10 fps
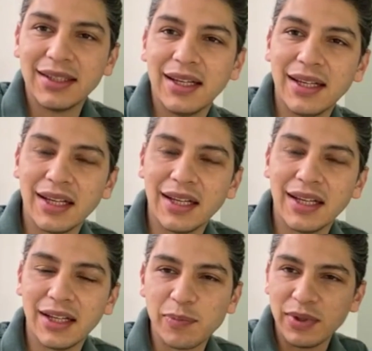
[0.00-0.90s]
and
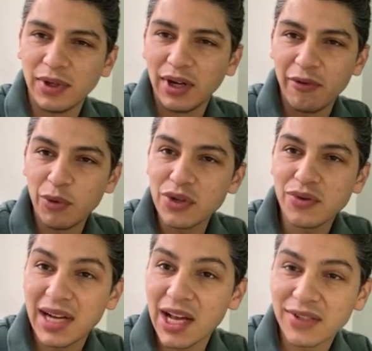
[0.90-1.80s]
it's, you know, everyone
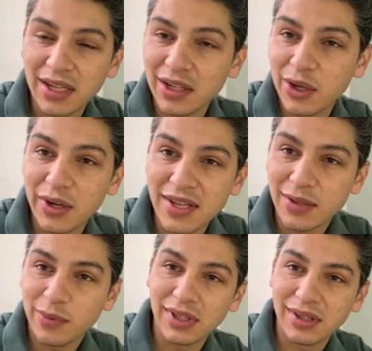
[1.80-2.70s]
right now is getting all
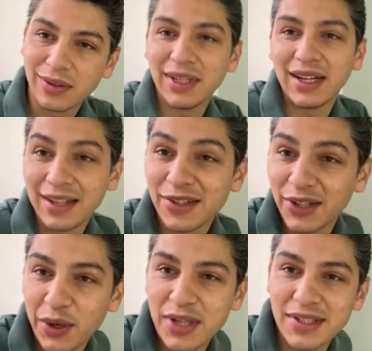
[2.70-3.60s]
crazy with, well, not
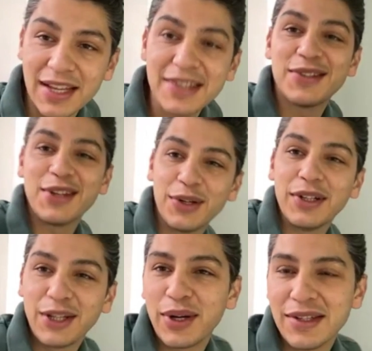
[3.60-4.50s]

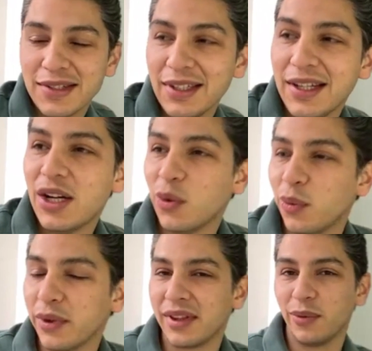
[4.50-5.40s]
necessarily crazy
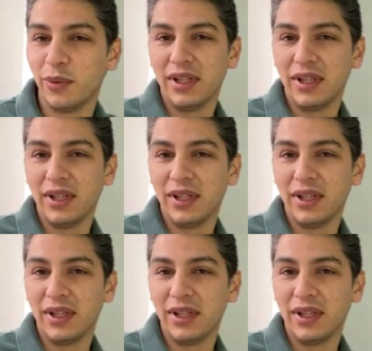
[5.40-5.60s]
with